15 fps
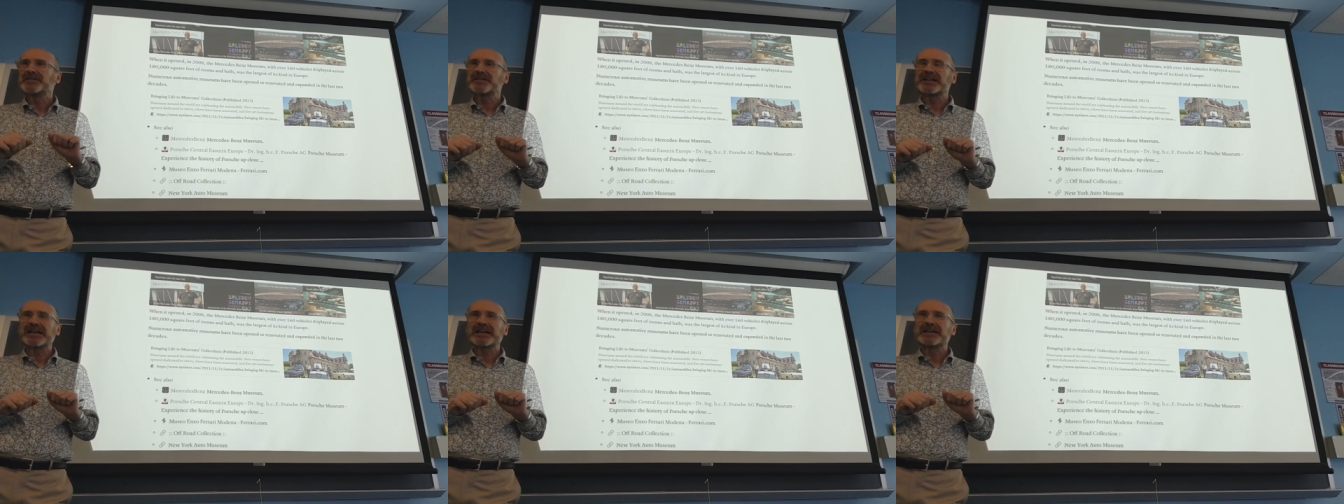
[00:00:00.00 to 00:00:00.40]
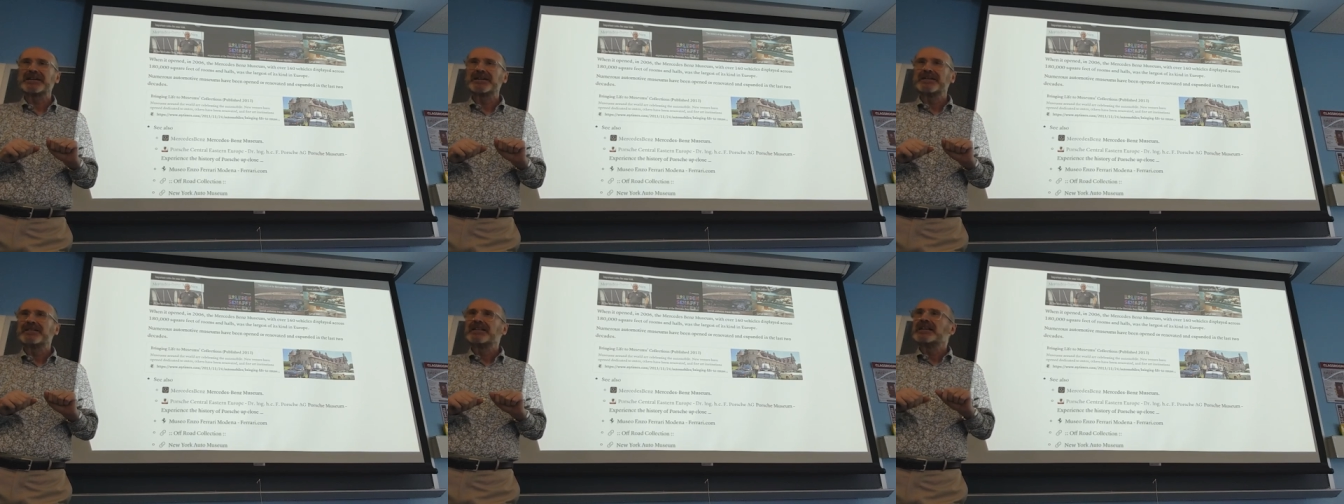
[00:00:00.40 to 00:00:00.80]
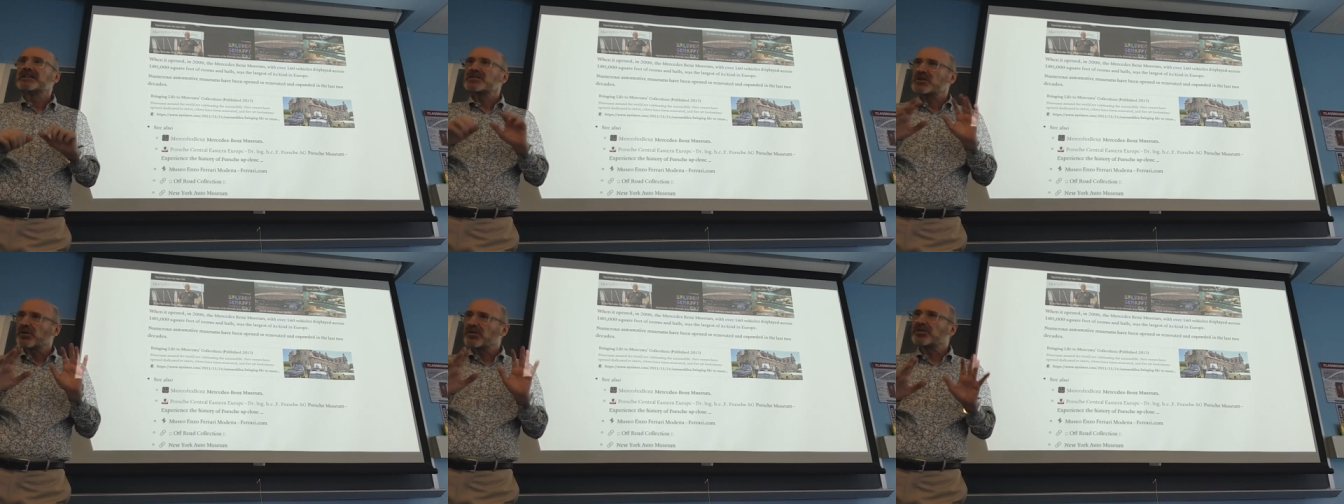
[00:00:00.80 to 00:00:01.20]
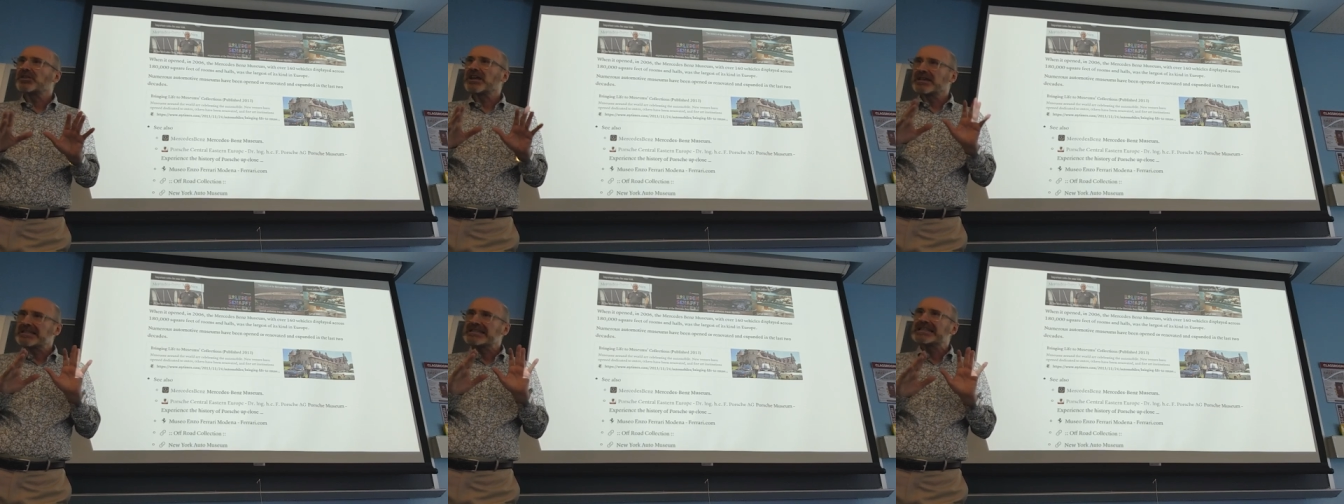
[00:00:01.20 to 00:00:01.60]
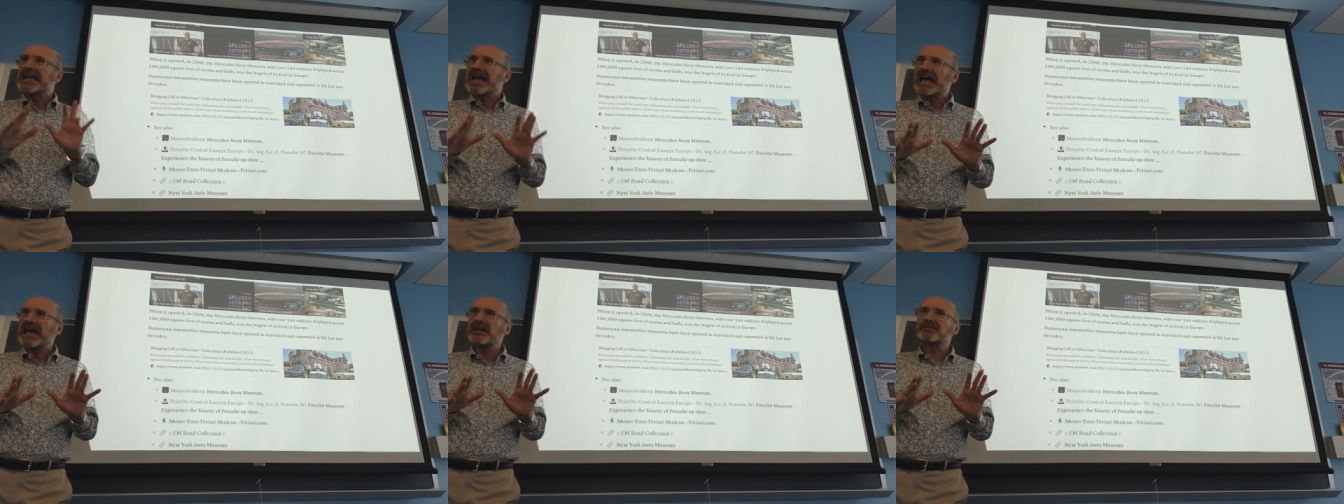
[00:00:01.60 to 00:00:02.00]
Okay, so things
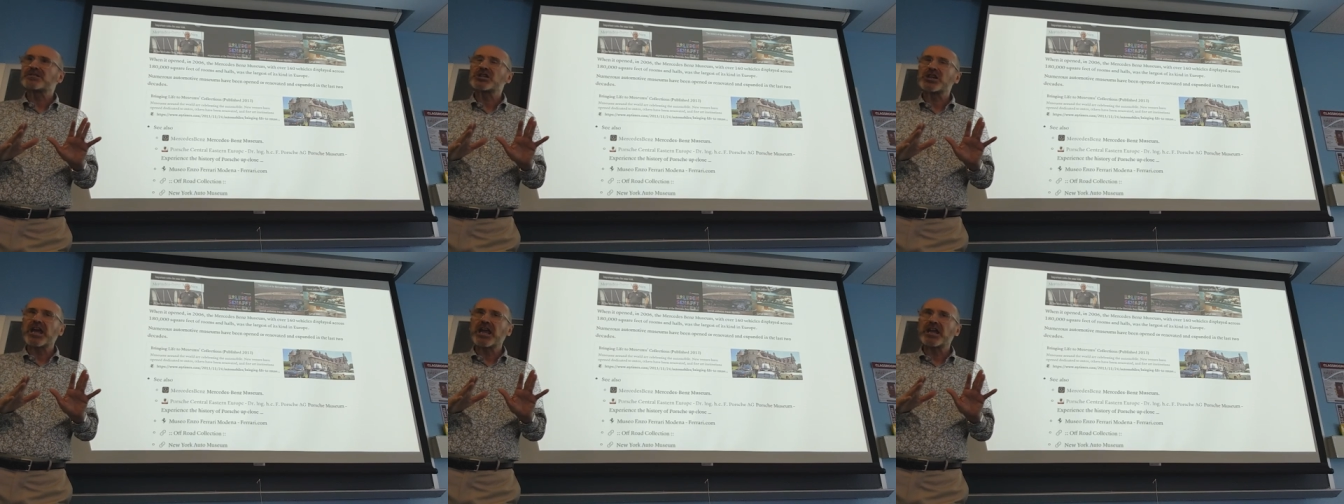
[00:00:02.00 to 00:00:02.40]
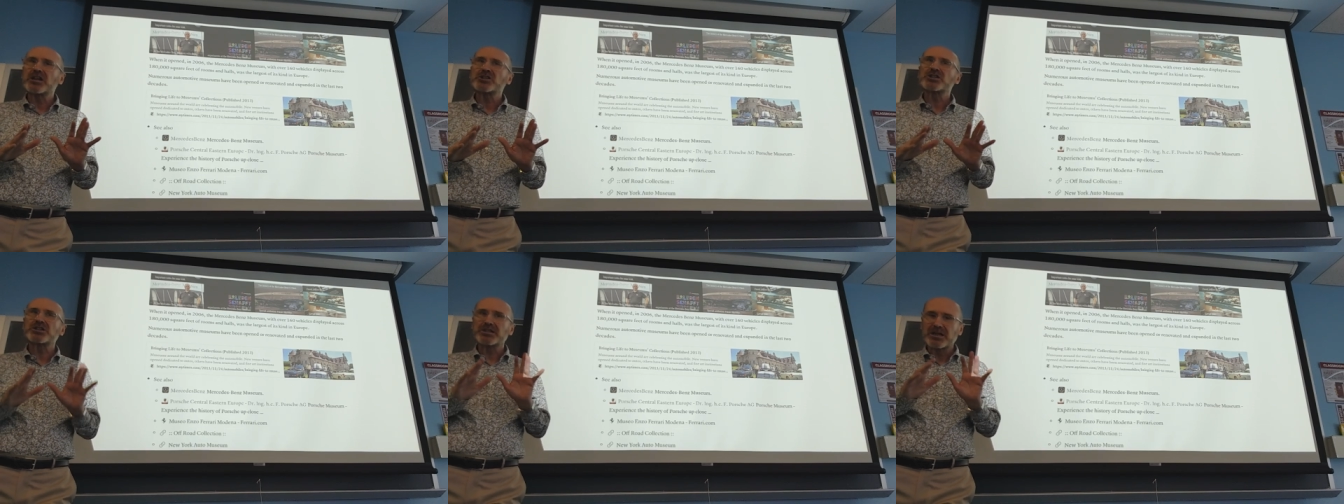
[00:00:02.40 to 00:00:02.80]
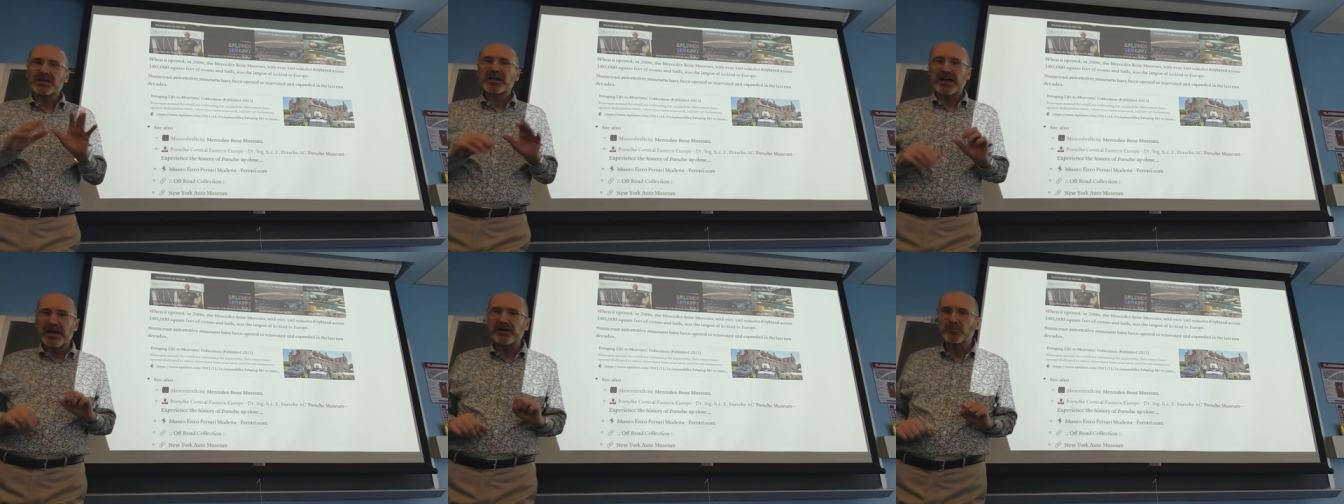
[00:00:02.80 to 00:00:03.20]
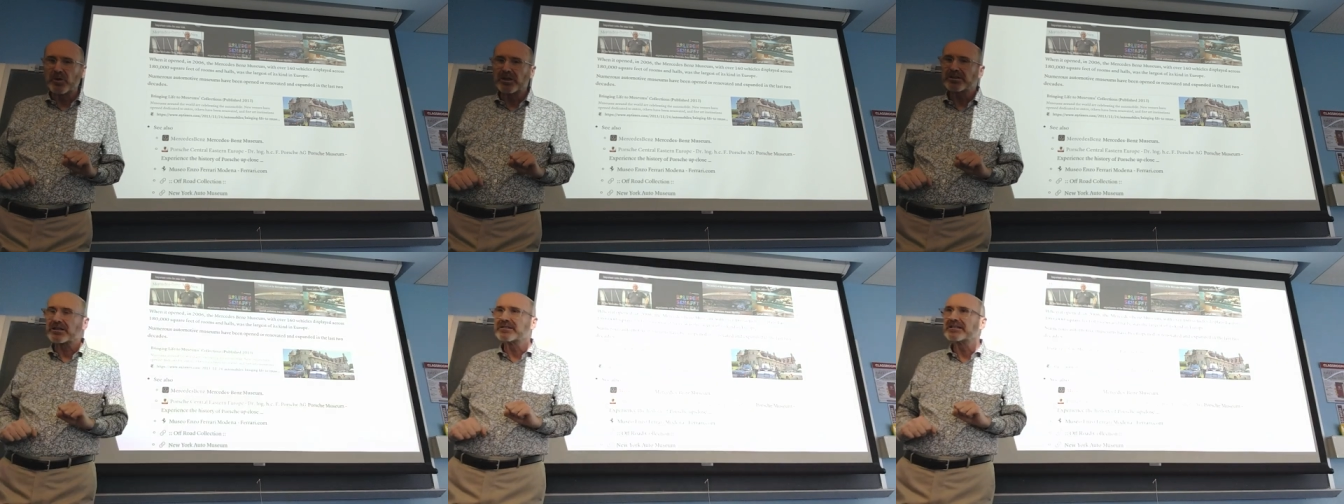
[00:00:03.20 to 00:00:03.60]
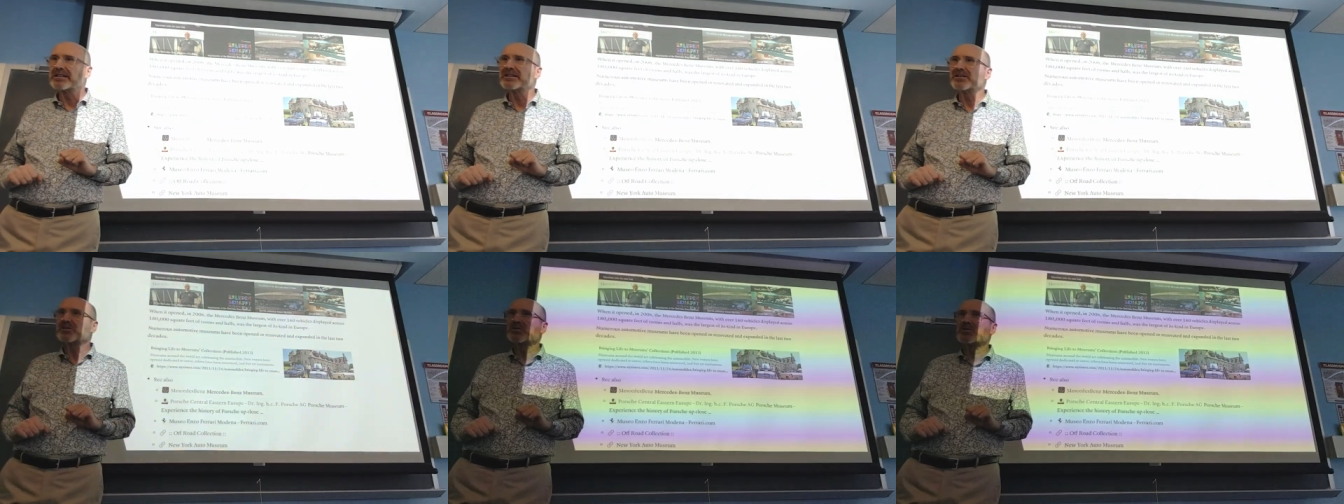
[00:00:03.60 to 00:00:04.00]
have changed and will
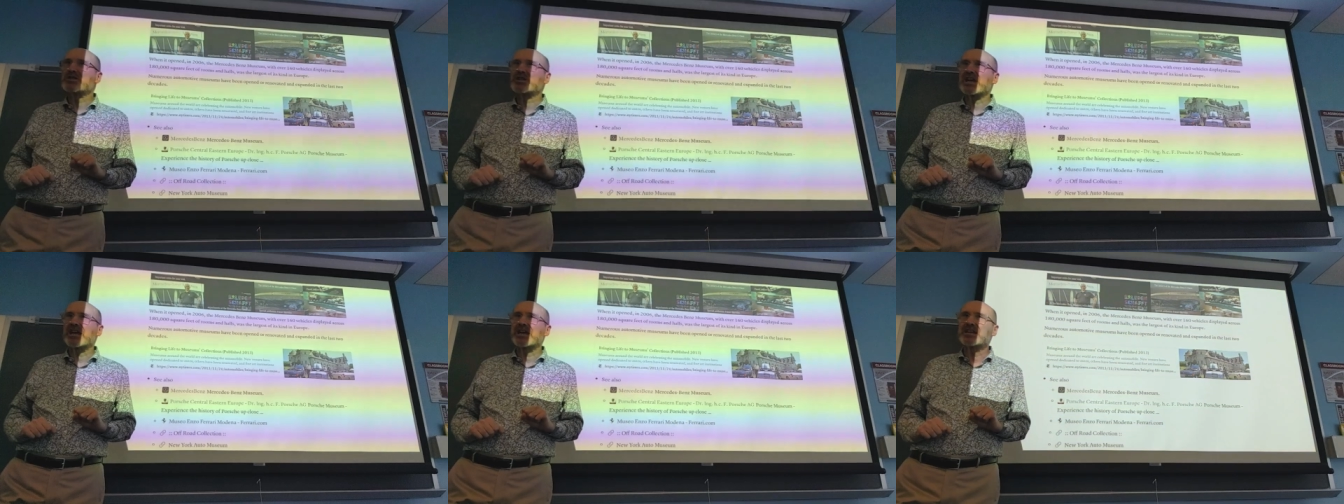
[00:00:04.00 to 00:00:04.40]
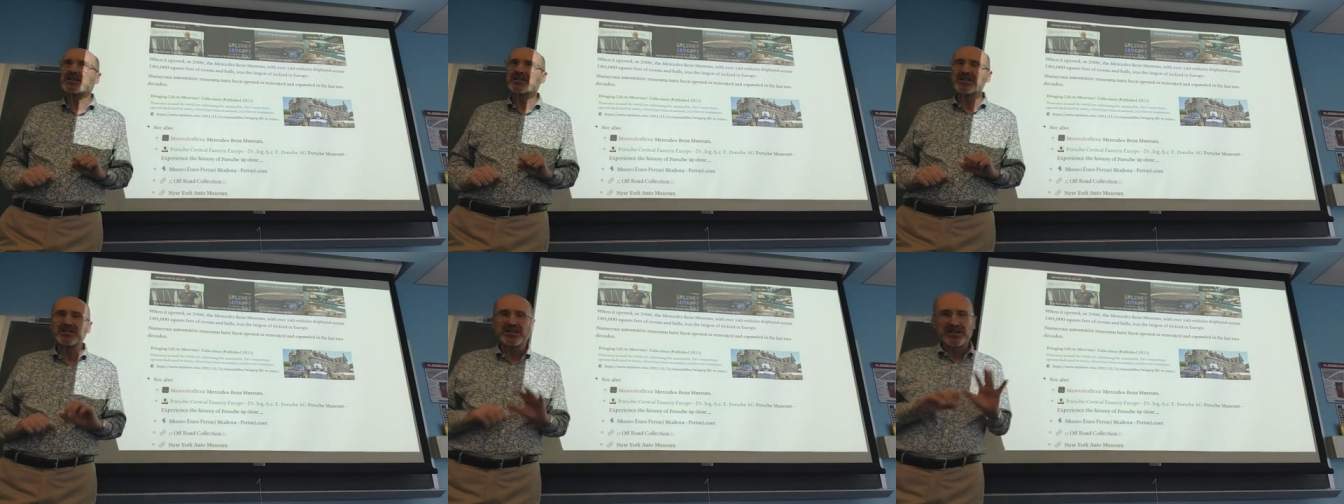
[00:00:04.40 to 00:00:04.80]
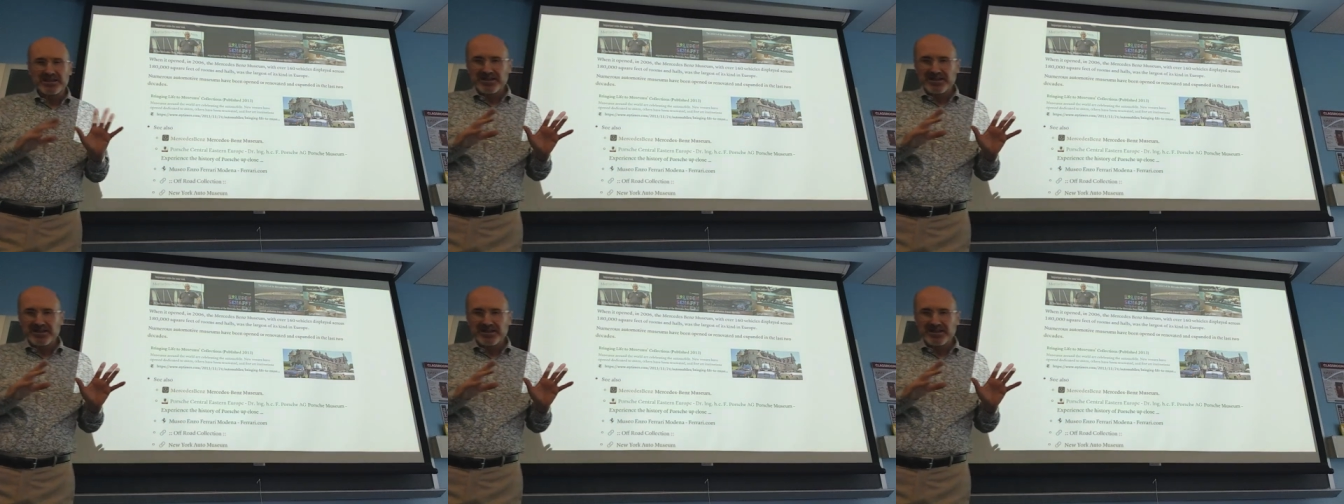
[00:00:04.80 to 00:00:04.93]
continue to change.